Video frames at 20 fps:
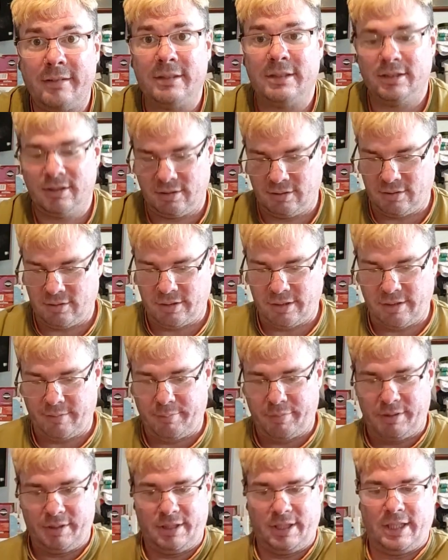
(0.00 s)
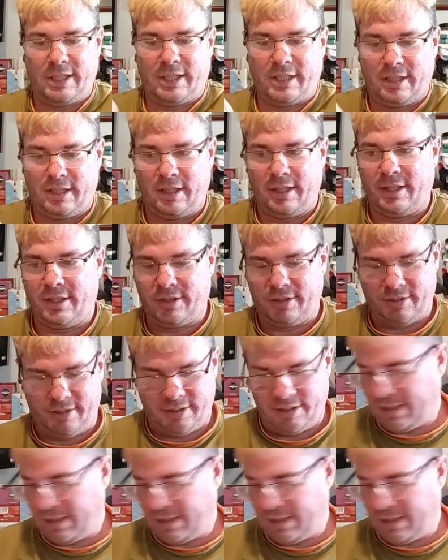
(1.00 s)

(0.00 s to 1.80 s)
it's not looking particularly good